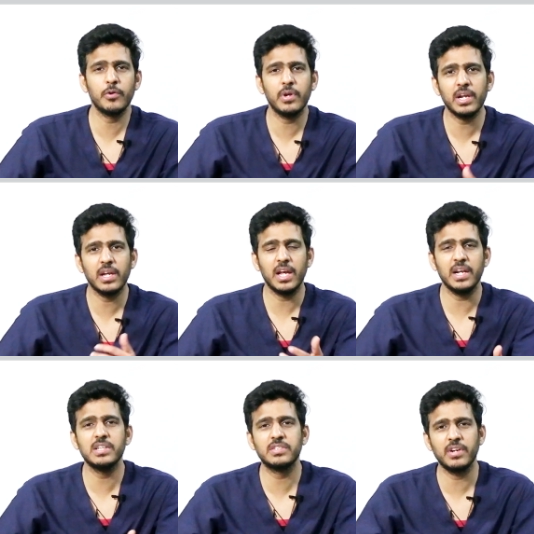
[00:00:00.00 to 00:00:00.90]
during
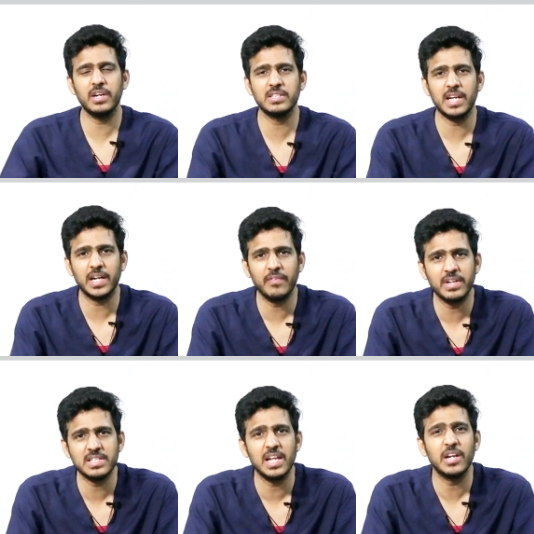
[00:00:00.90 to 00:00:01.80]
any strenuous
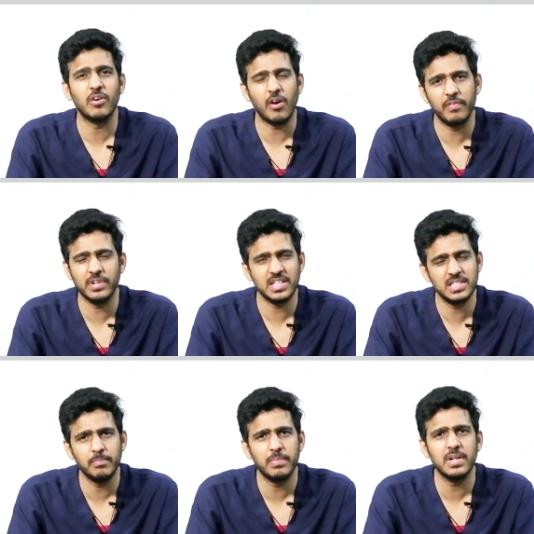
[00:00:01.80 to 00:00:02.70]
activities like coughing, the
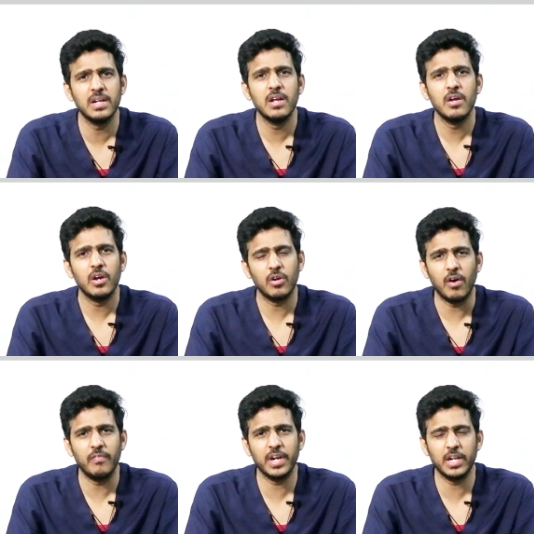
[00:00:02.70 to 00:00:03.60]
simple
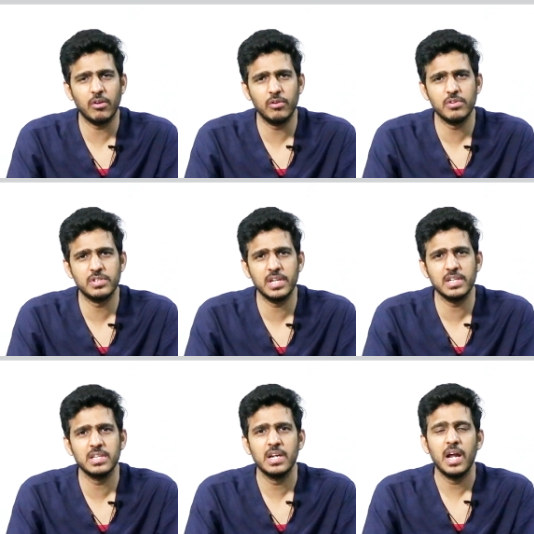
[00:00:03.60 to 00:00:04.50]
coughing and all those
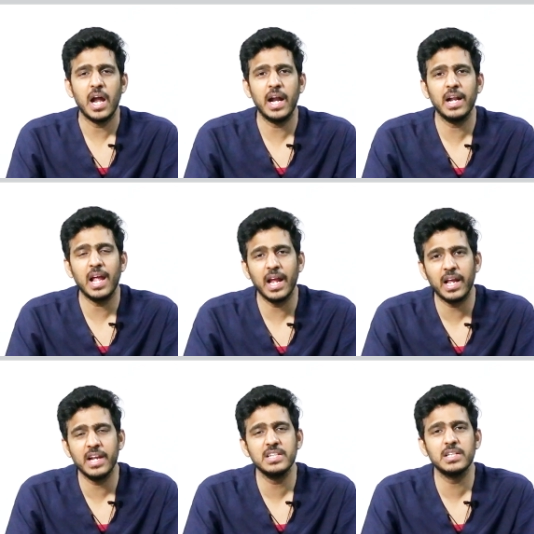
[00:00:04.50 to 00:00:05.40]
things, and
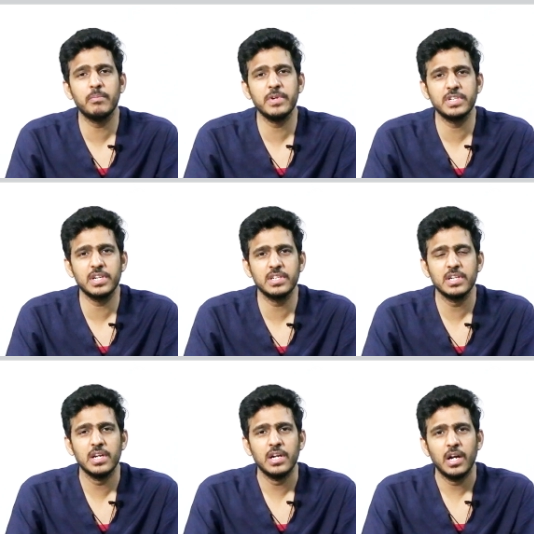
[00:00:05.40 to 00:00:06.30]
encouraging the patient
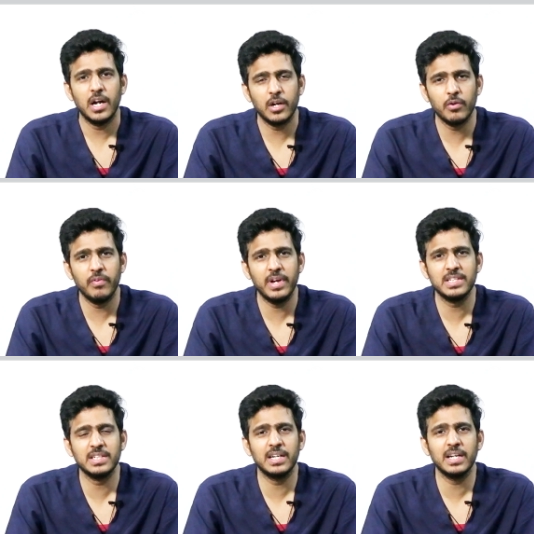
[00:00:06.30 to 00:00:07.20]
to
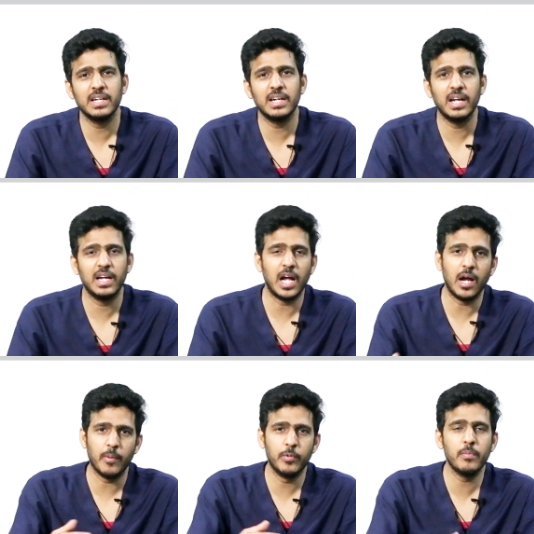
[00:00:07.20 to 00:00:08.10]
wear certain
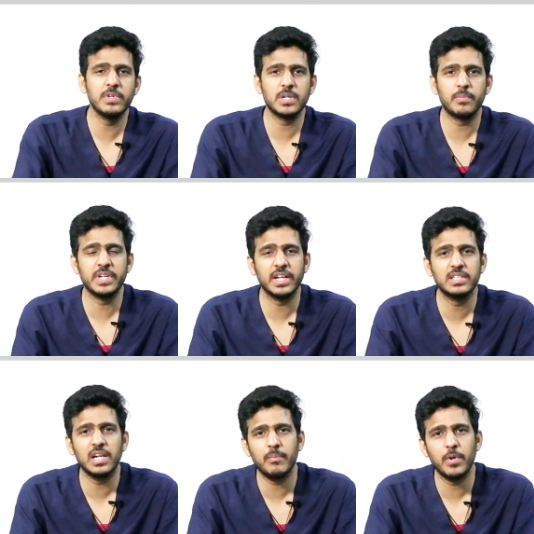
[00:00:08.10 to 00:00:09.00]
abdominal support,
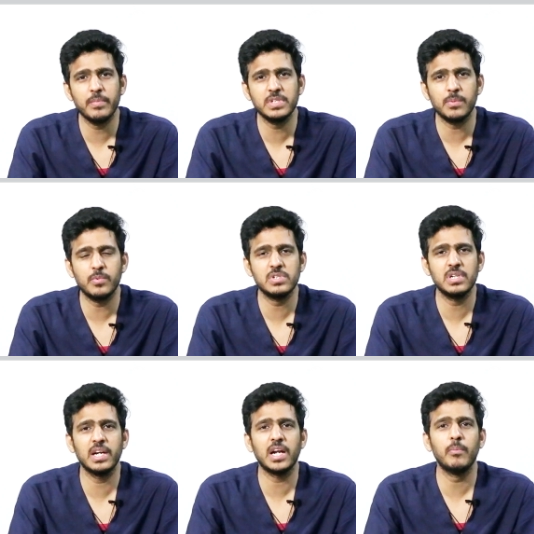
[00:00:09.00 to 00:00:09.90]
external abdominal supports
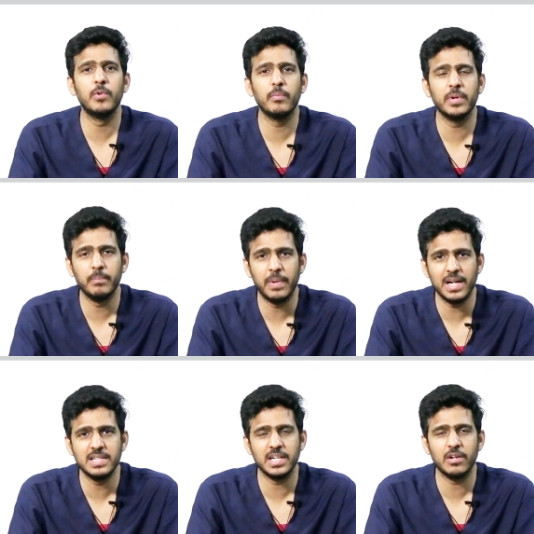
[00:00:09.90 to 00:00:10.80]
like abdomen
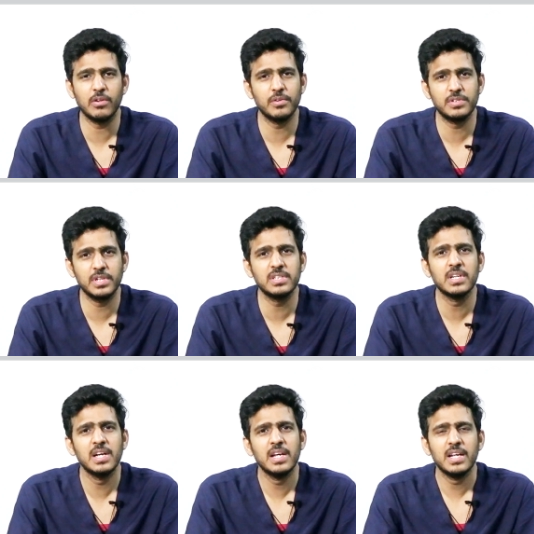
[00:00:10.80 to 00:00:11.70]
belts and all those things.
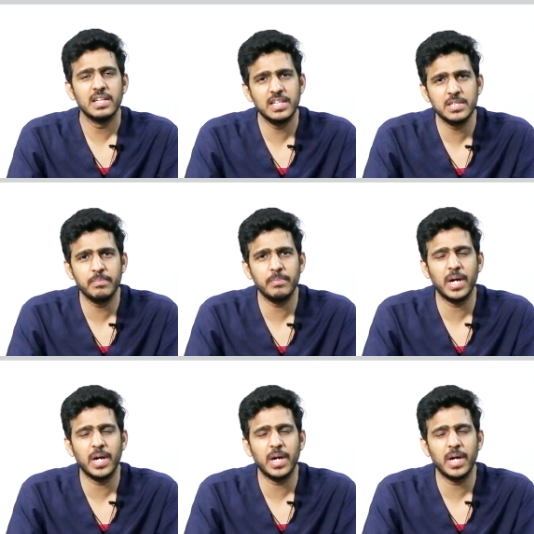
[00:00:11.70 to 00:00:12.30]
These